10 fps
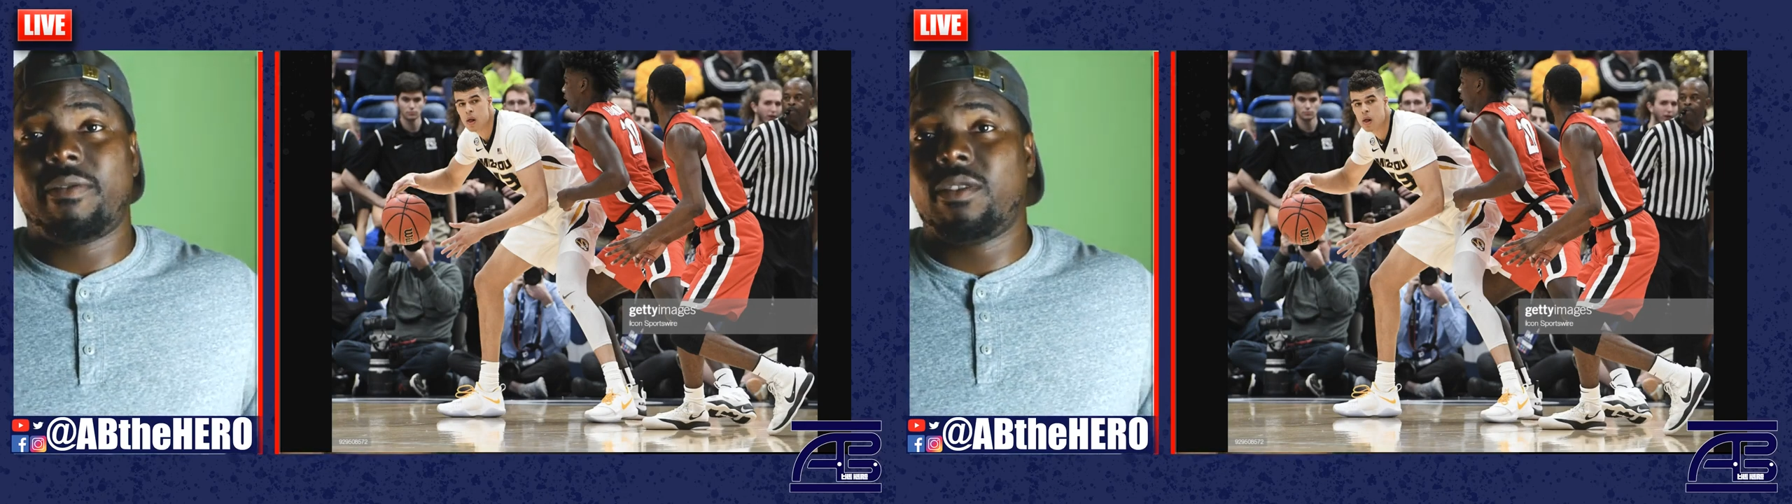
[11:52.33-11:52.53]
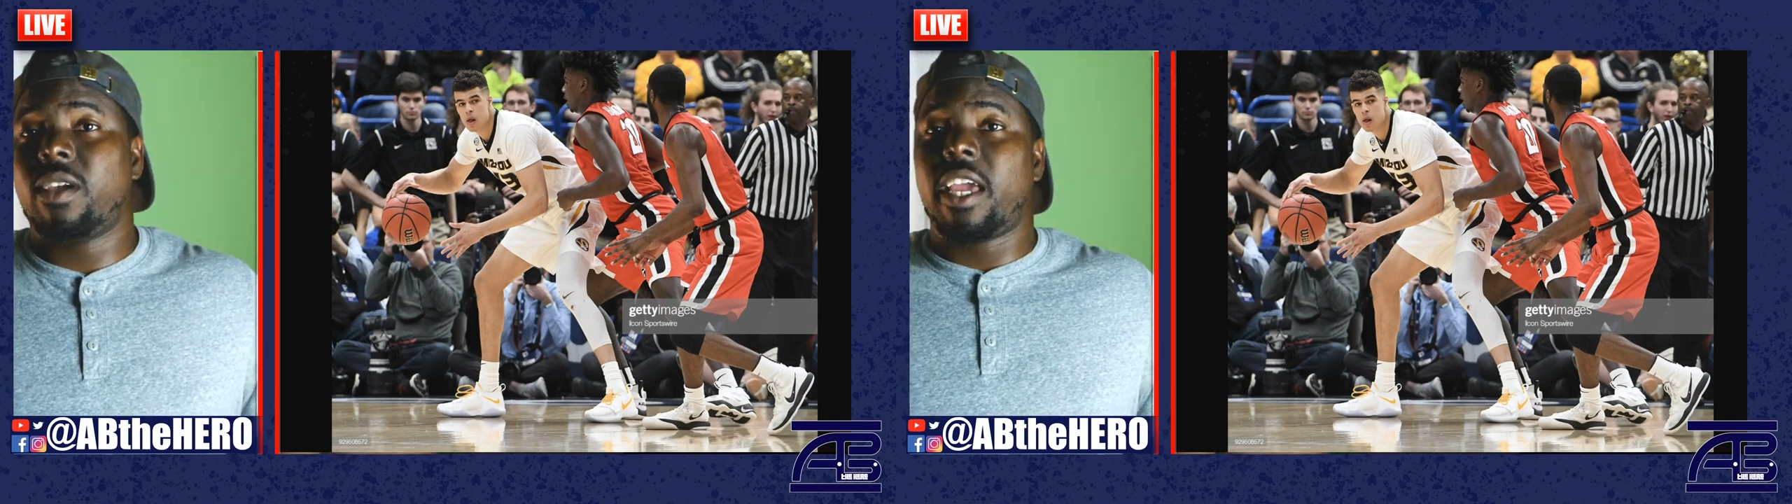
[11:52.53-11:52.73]

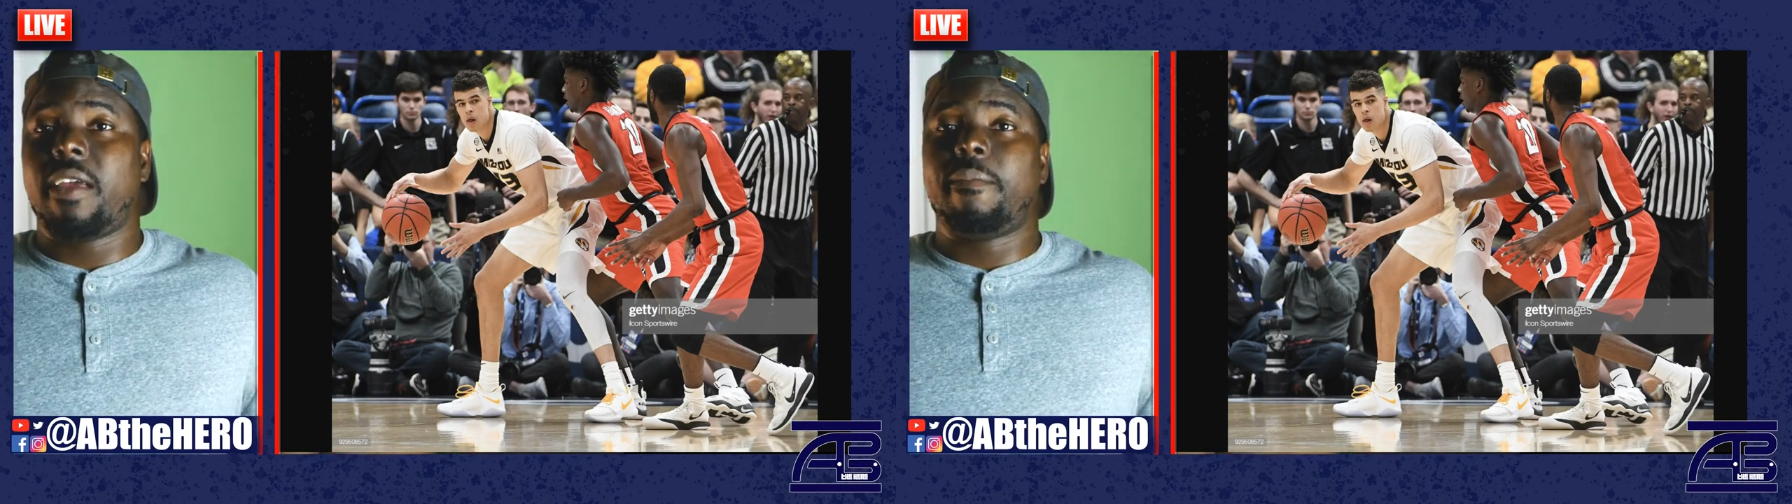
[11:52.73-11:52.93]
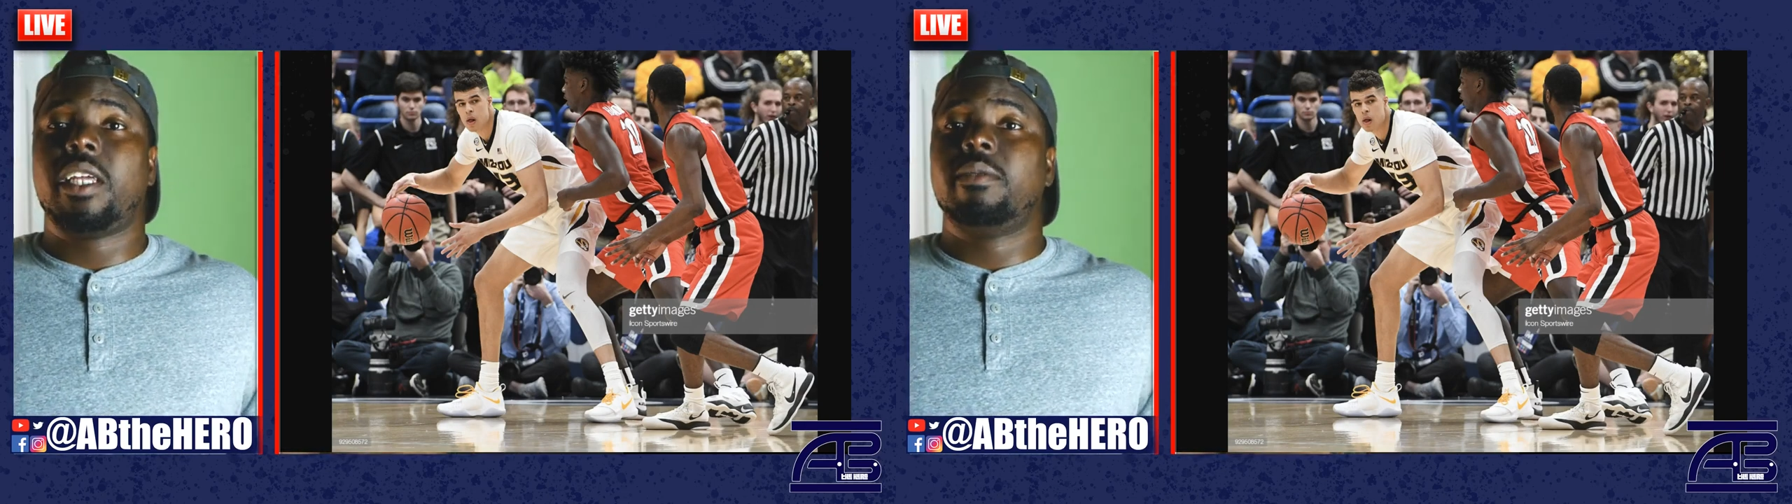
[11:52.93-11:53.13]
if you
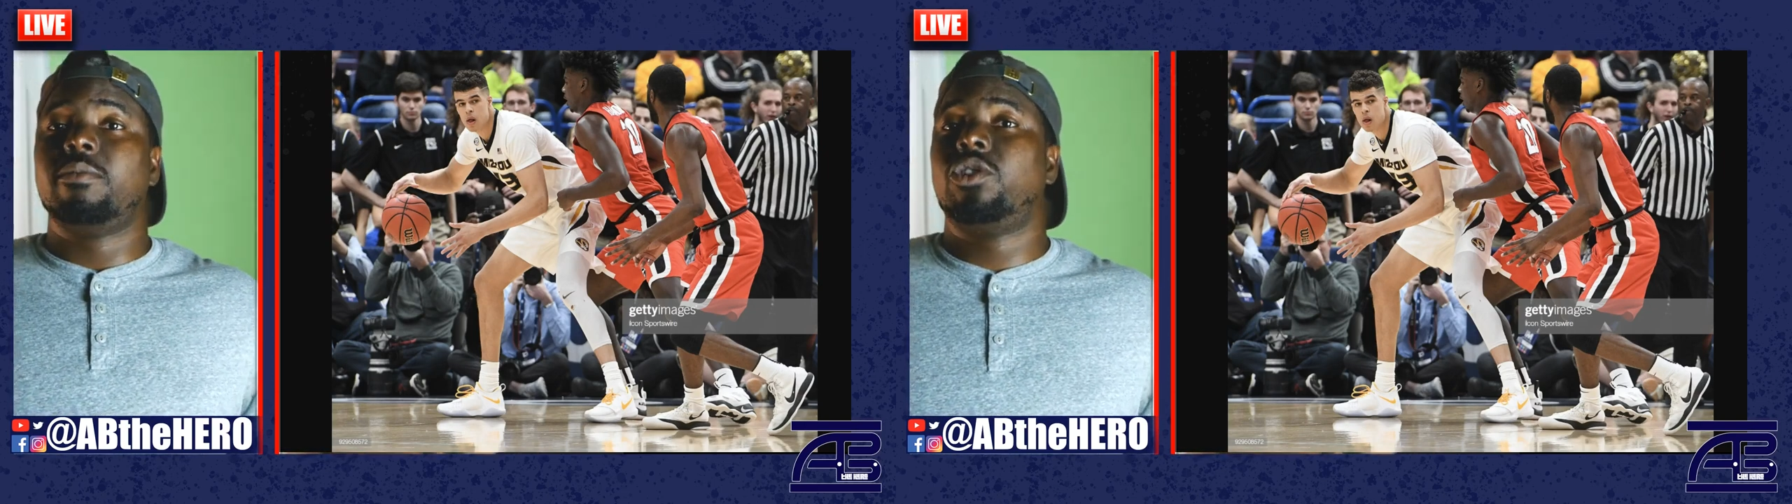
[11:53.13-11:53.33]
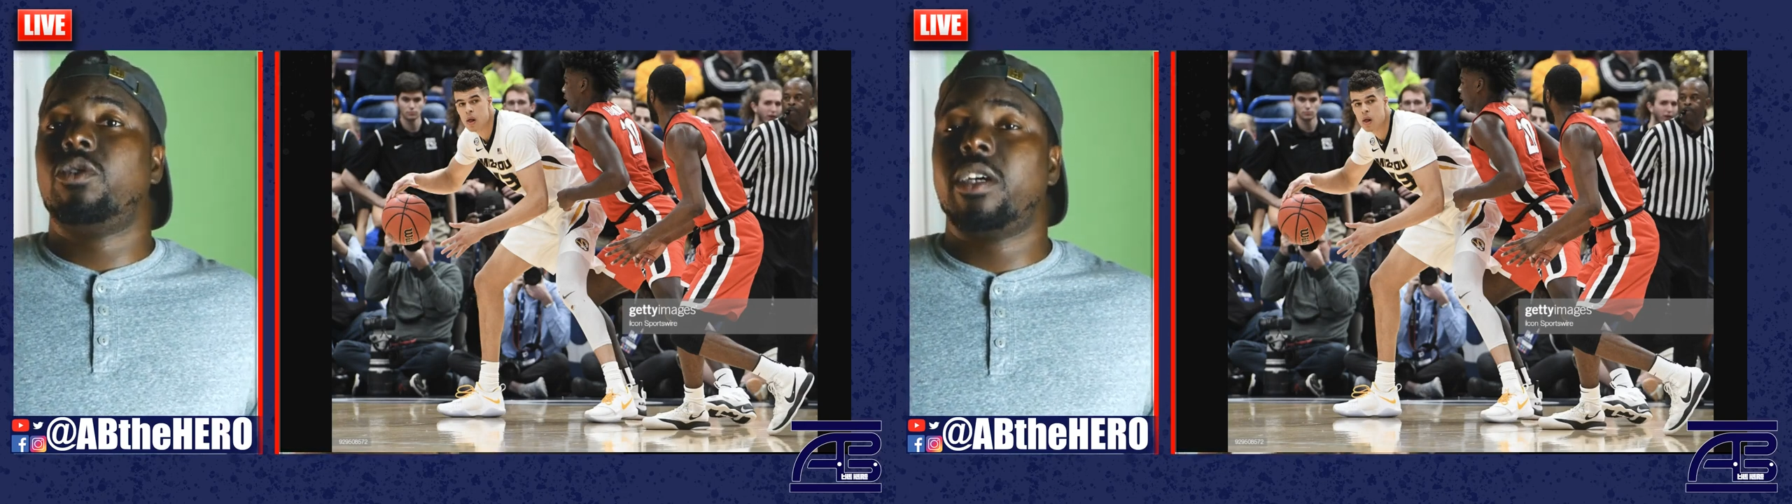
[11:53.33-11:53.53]
can't beat
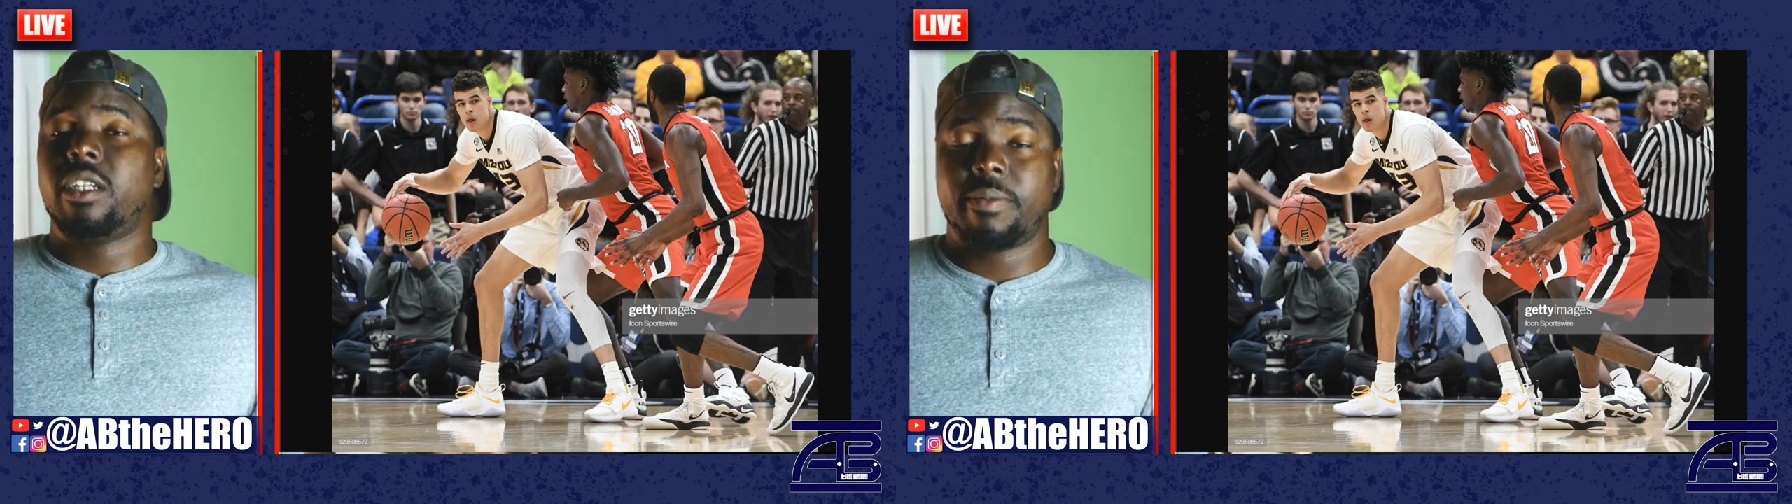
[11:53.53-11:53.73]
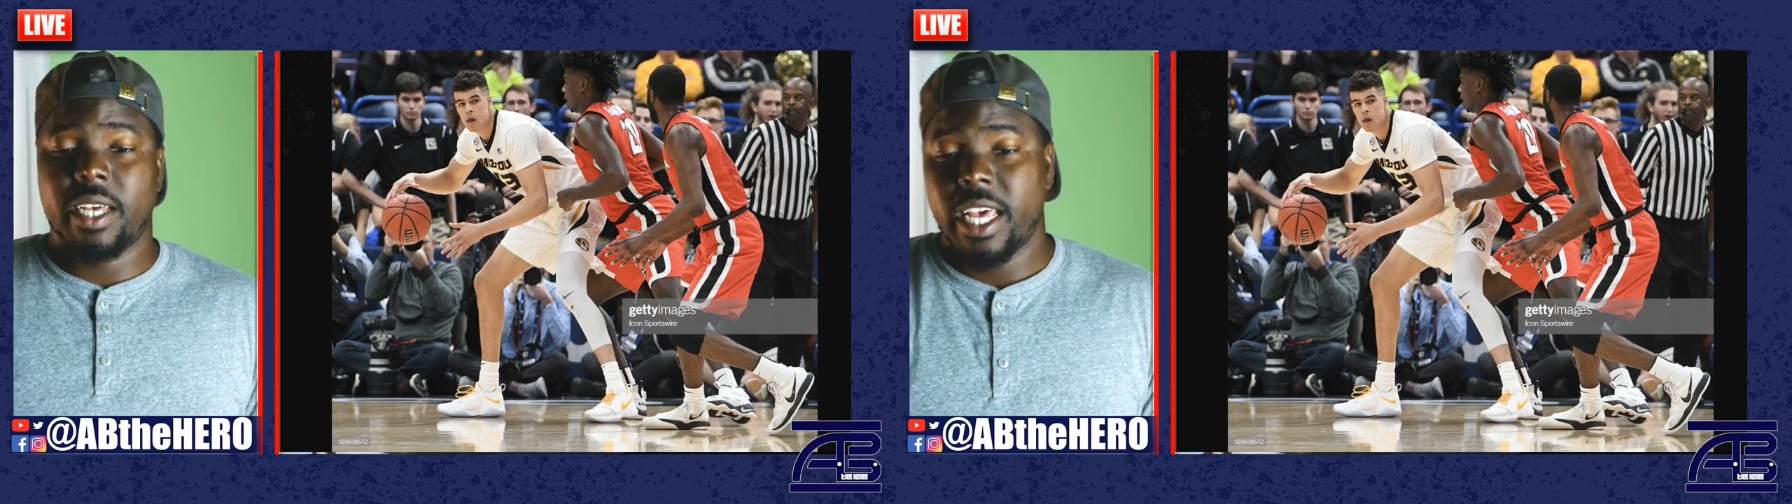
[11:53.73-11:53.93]
them, join
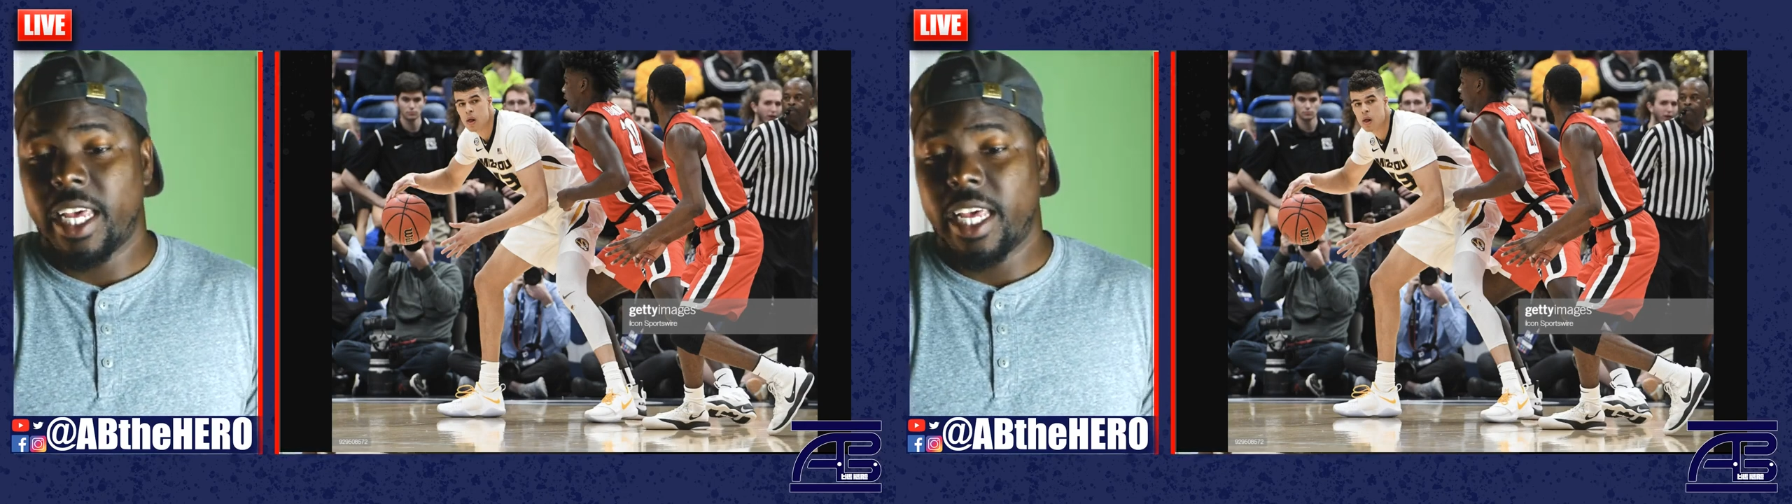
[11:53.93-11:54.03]
them,